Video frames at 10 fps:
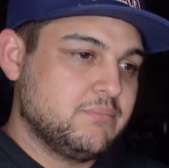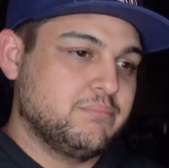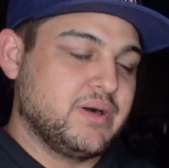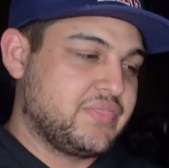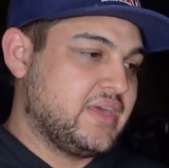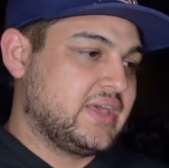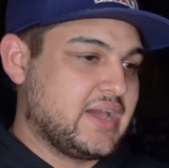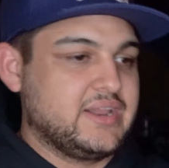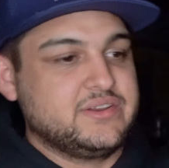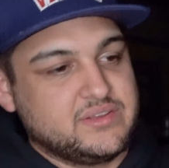but then it
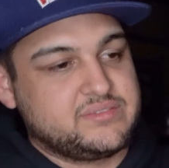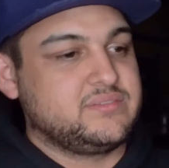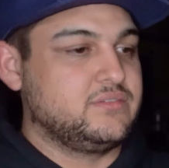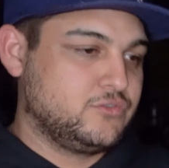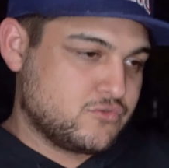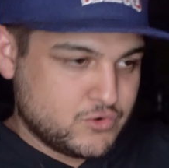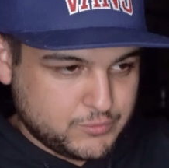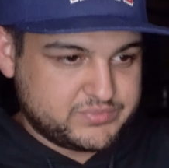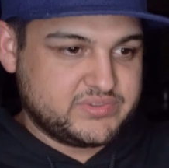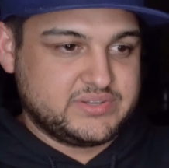kind of just
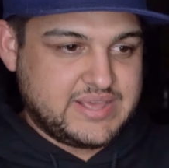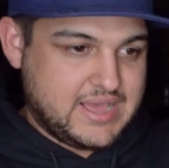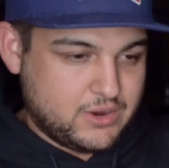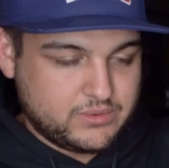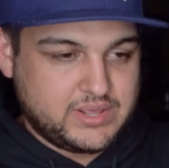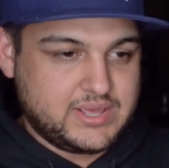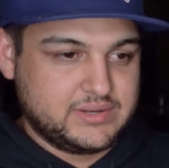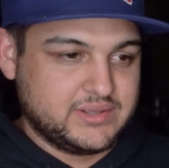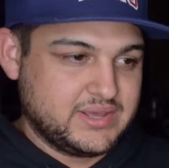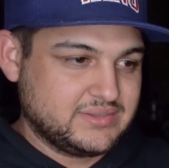droops down,
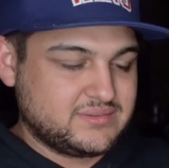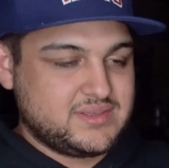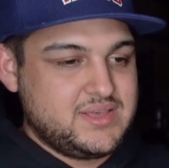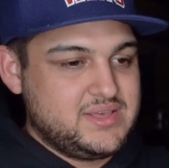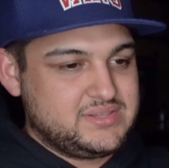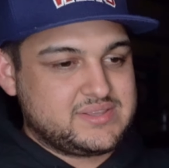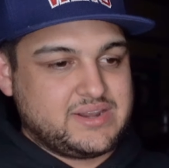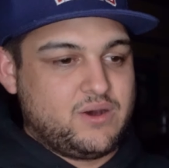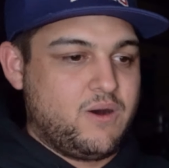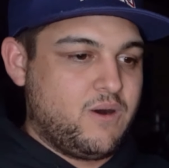and it's kind
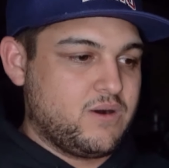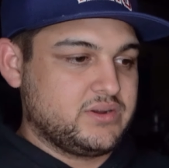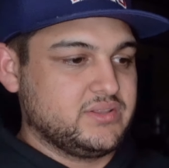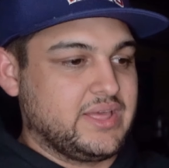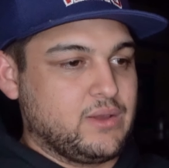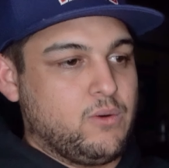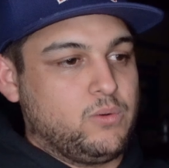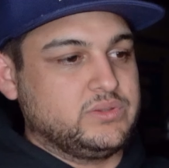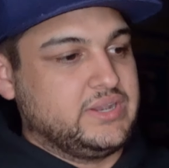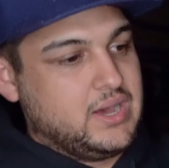of hard to like
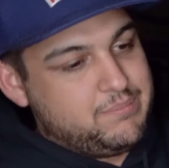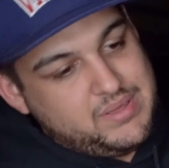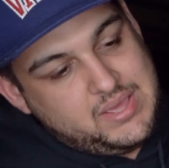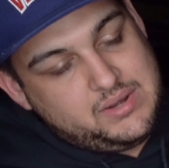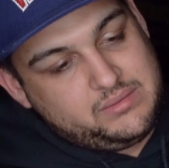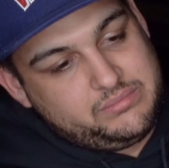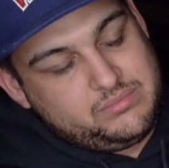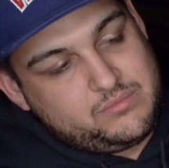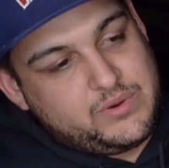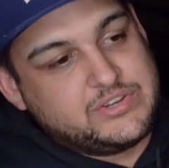hold it up and
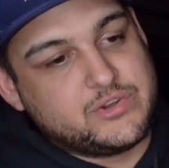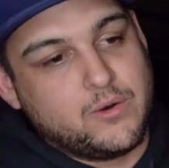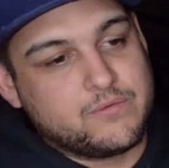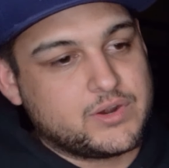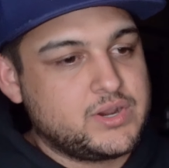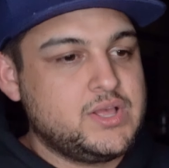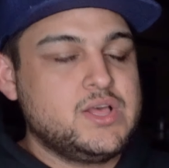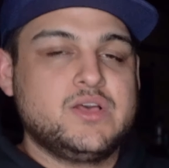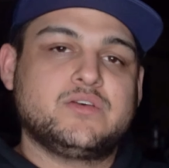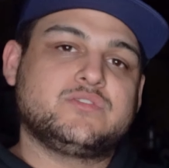reach over.
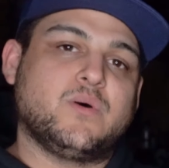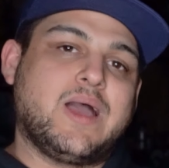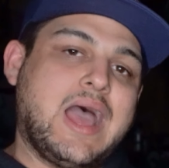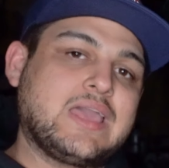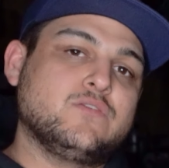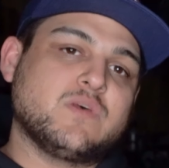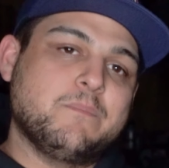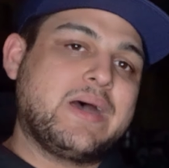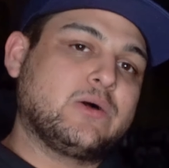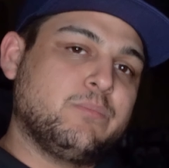So I used a
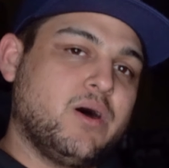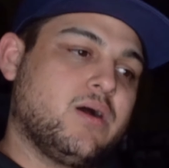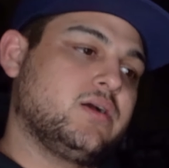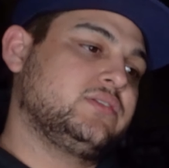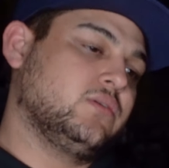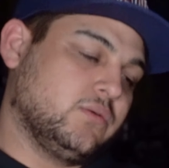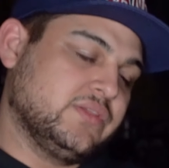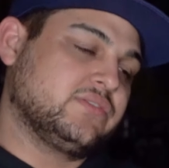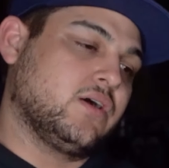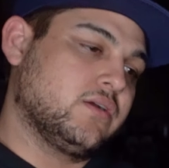metal bar to hold
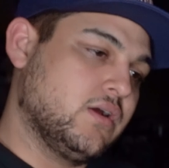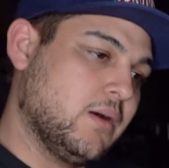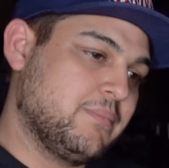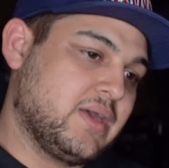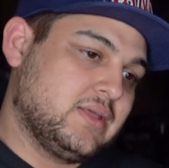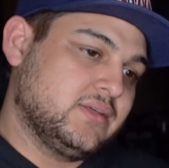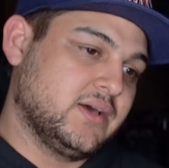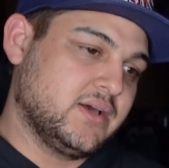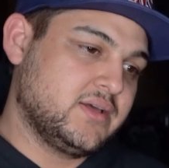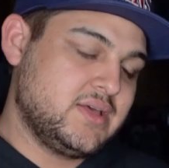the starter up, and
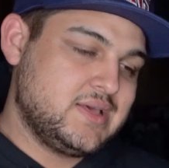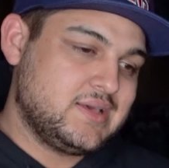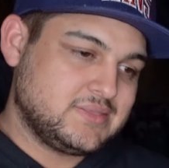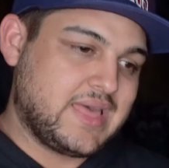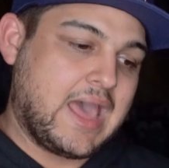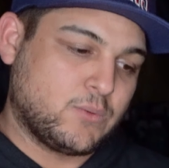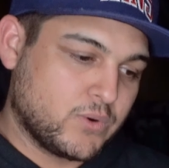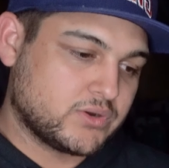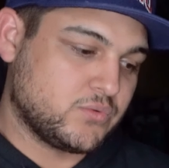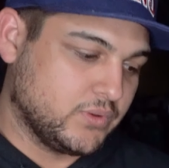that
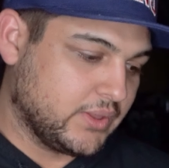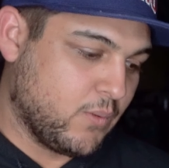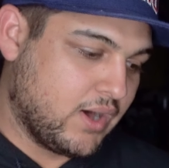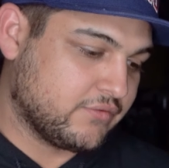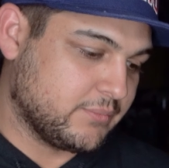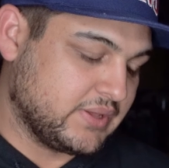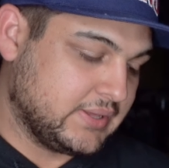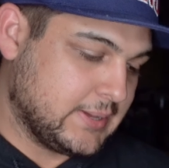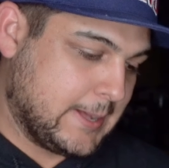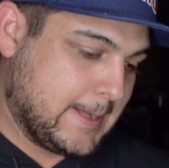worked really well for me.